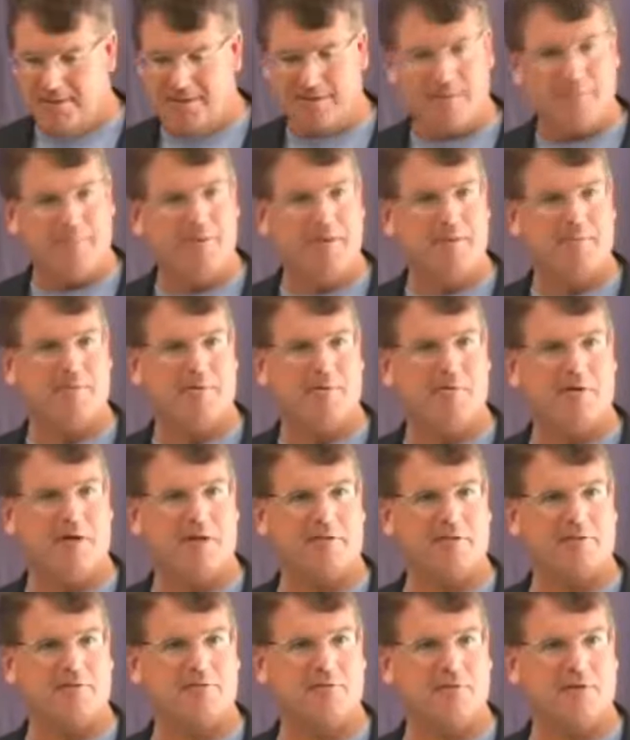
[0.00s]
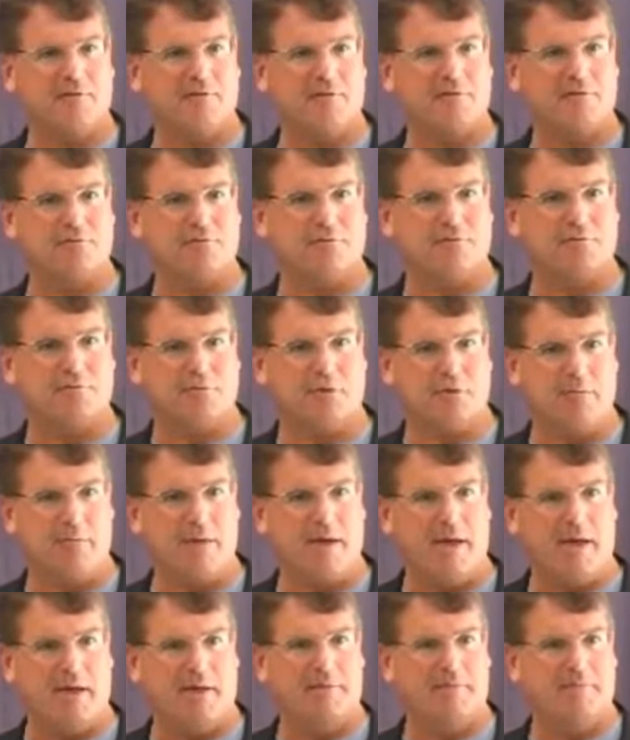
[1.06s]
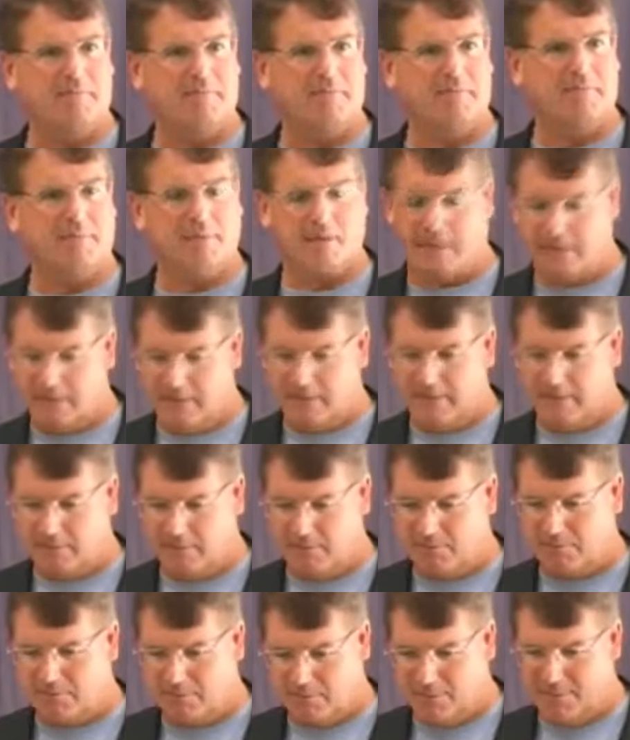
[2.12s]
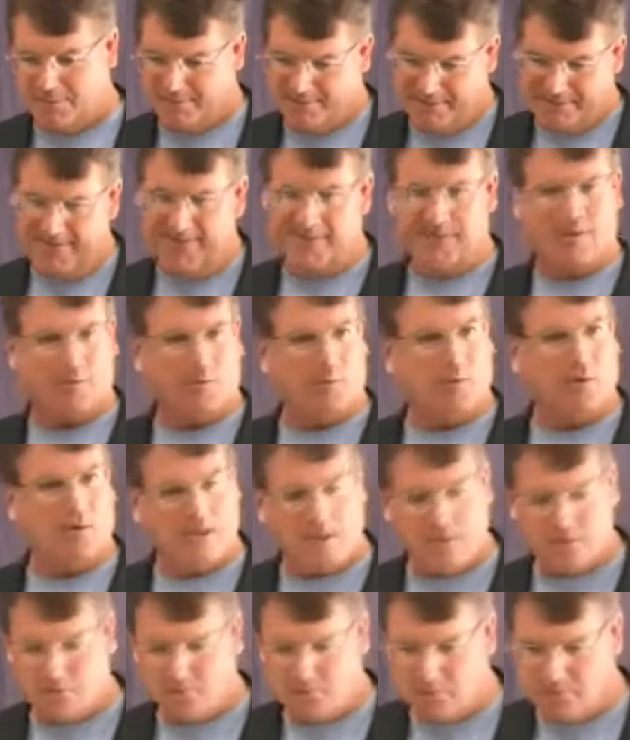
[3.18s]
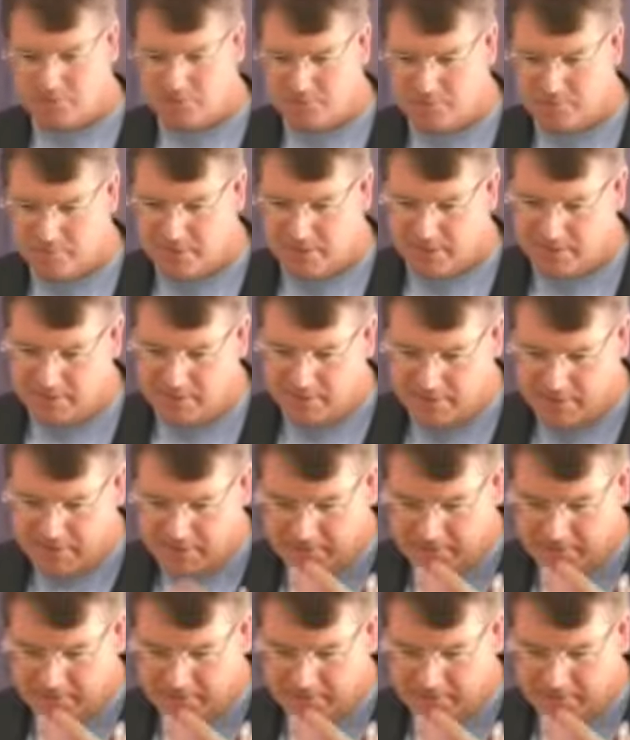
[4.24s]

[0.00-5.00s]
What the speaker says: and the people thought the service was pretty bad. They didn't. It wasn't. What else would you expect?